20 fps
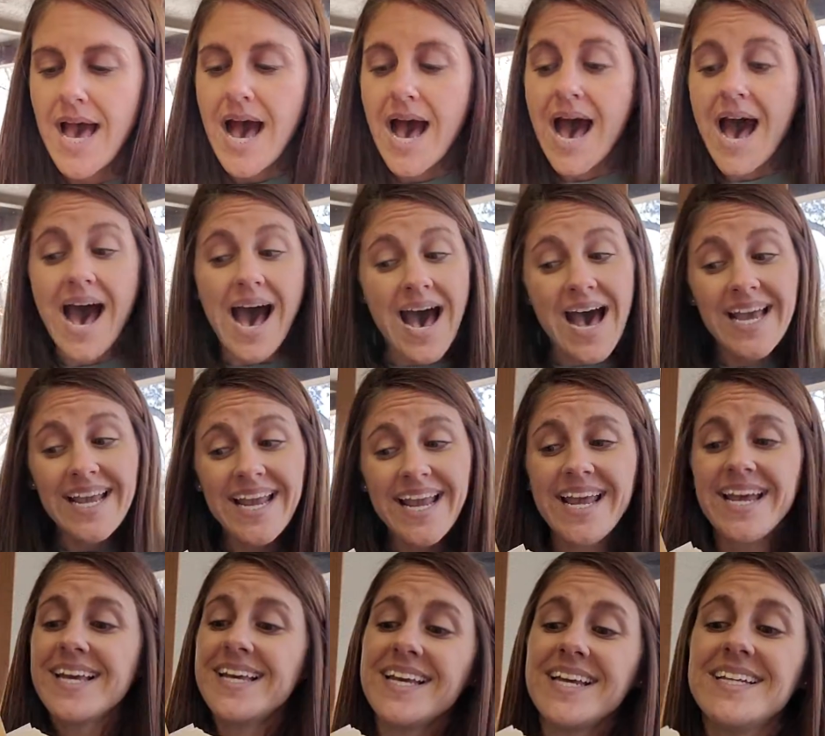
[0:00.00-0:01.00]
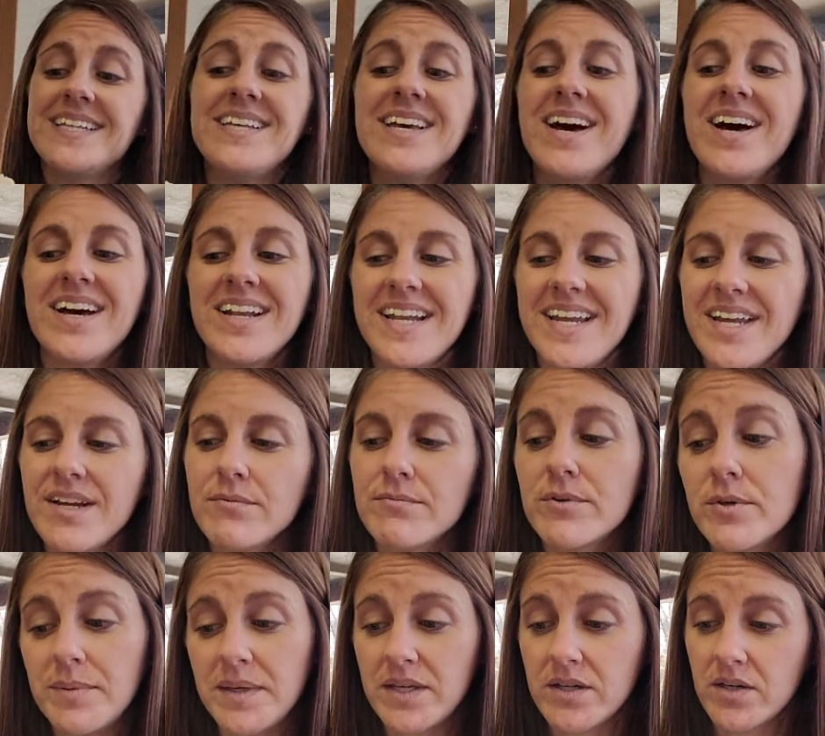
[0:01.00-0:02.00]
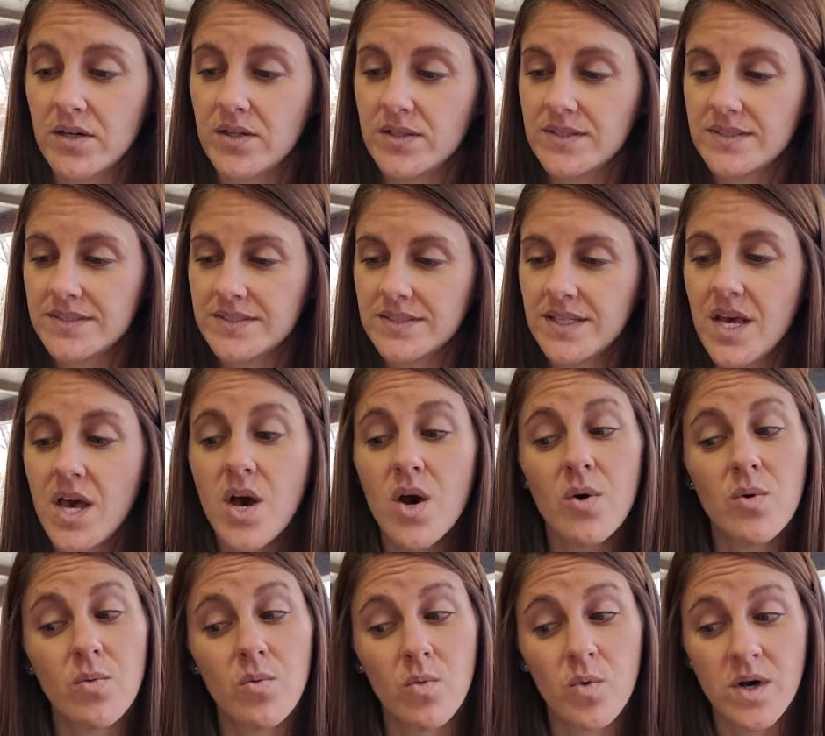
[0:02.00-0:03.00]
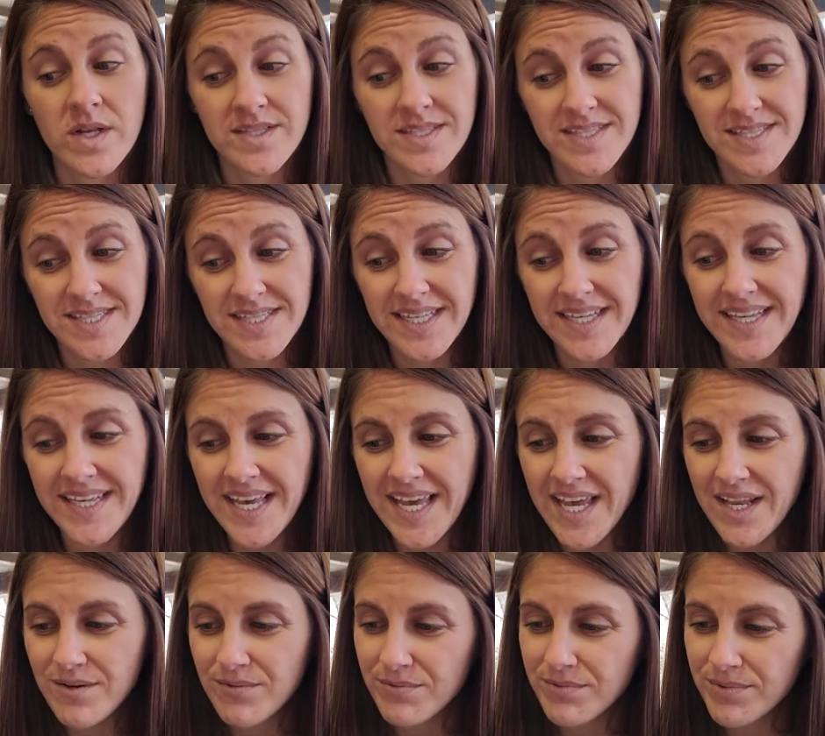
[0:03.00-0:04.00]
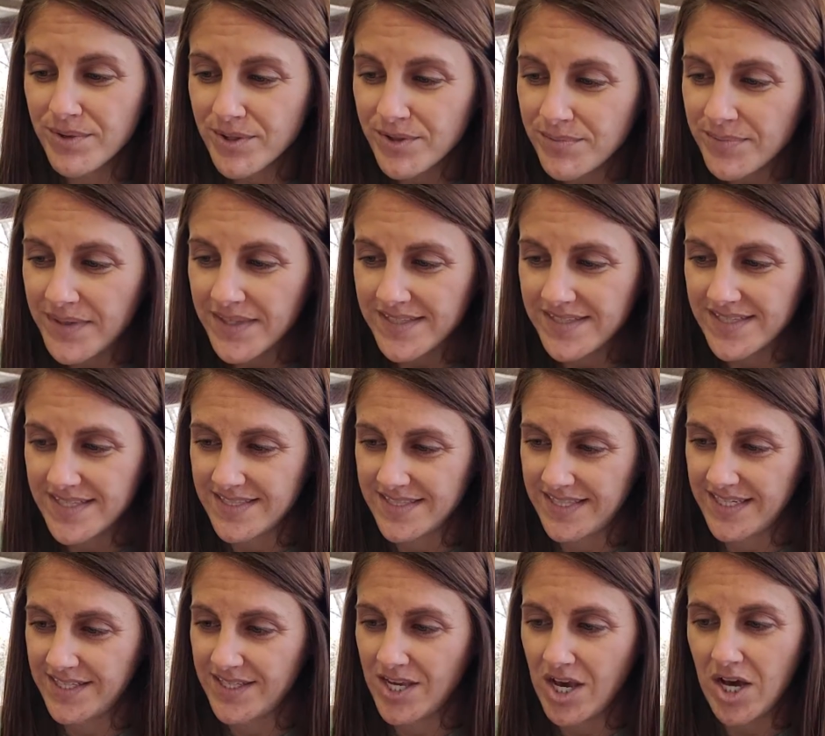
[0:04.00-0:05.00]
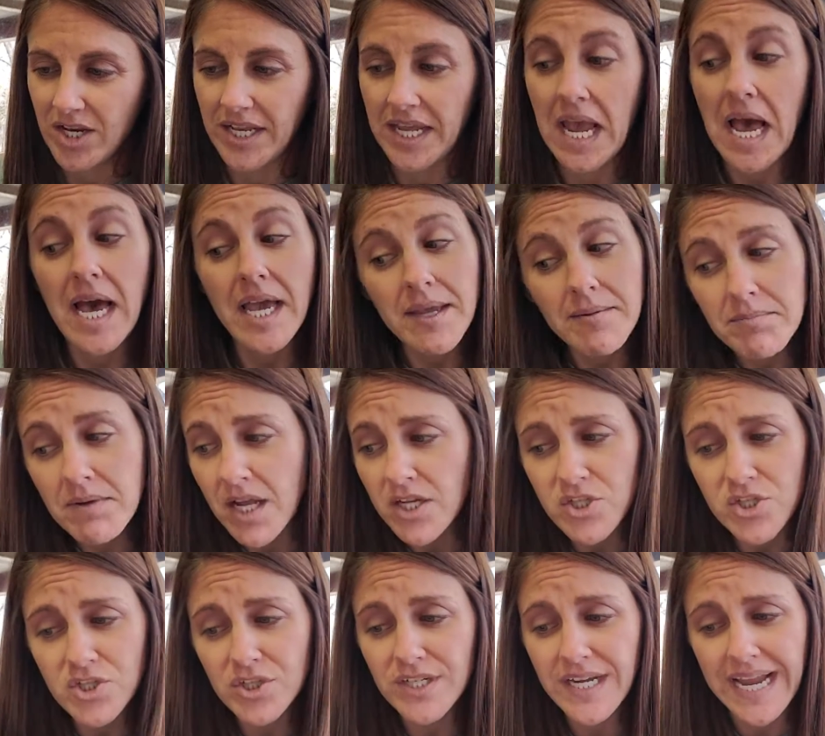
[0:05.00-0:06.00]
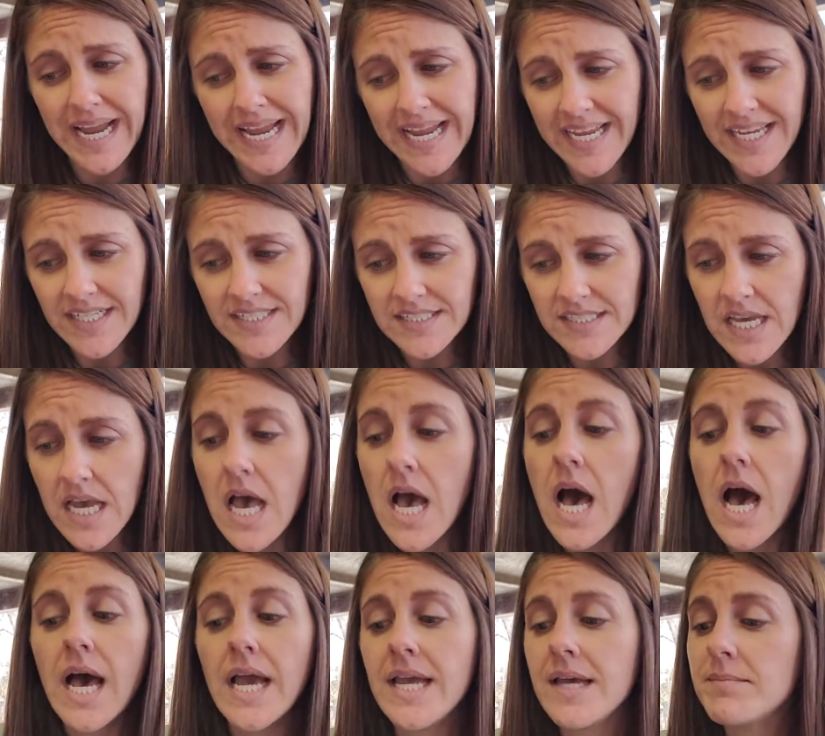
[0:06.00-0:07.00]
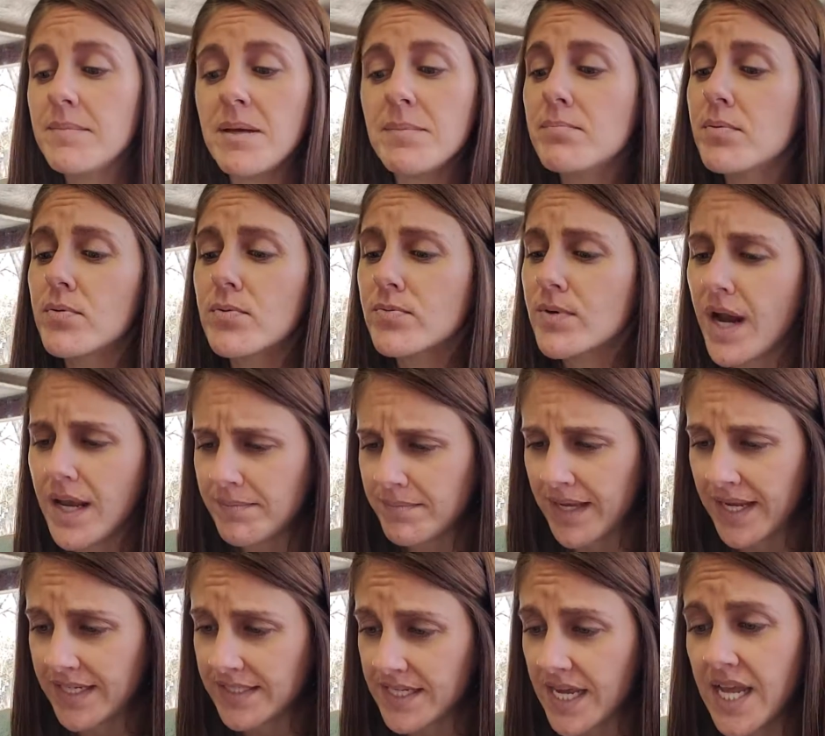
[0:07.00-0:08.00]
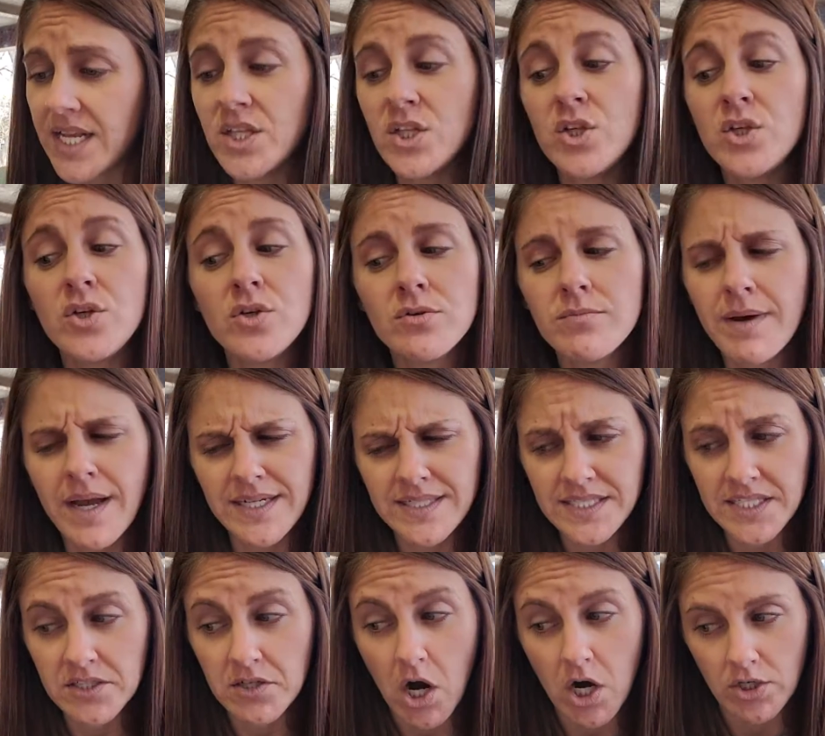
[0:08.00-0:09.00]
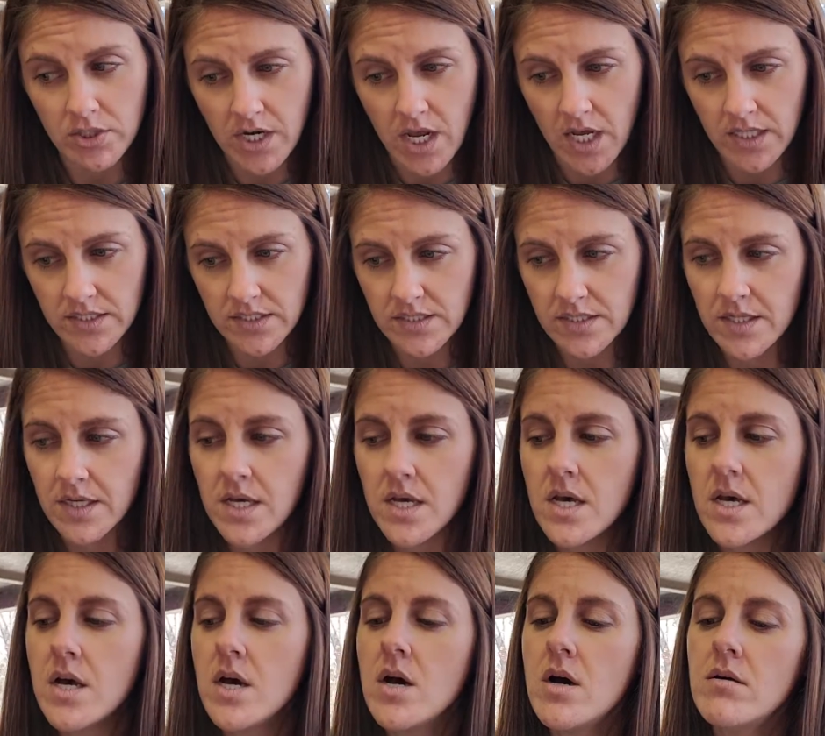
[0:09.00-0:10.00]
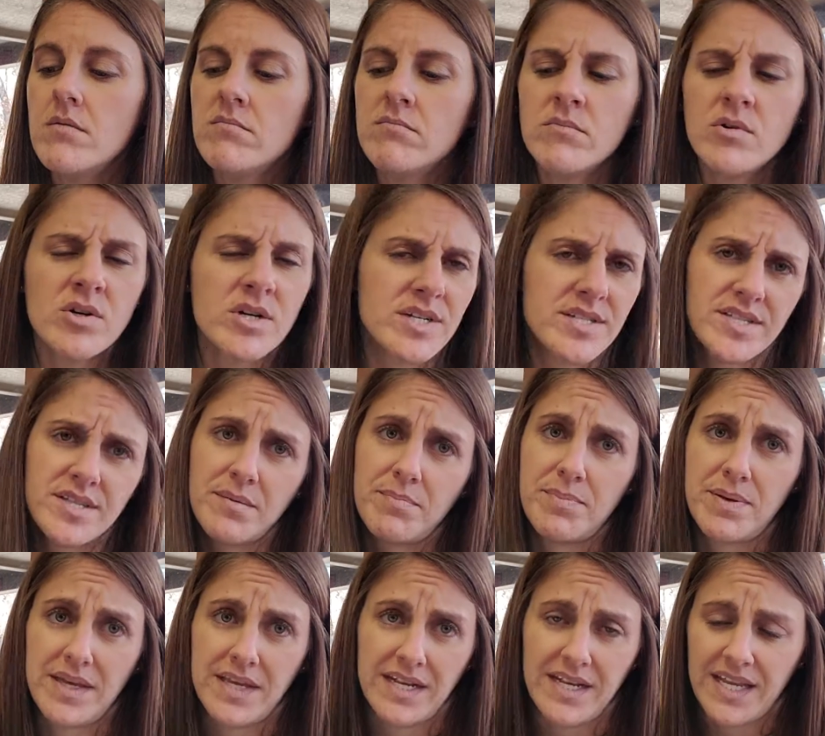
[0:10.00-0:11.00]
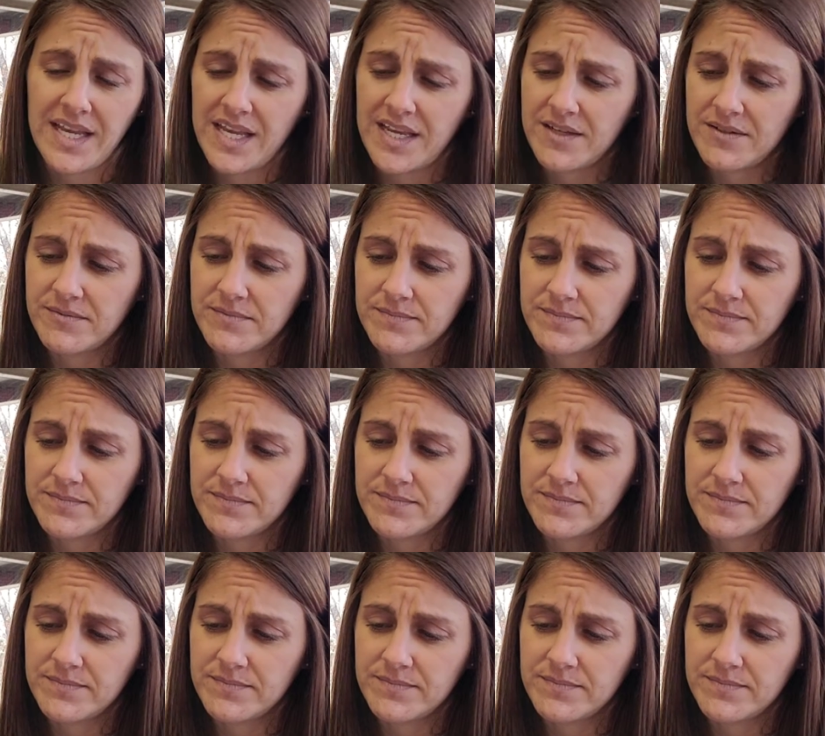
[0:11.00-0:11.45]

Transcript: Hi, Aunt Kenyani, Ruby calls. Once again, Ruby, says Kenyani. I am not your aunt. I am a primate, and you, my dear, are not. More's the pity.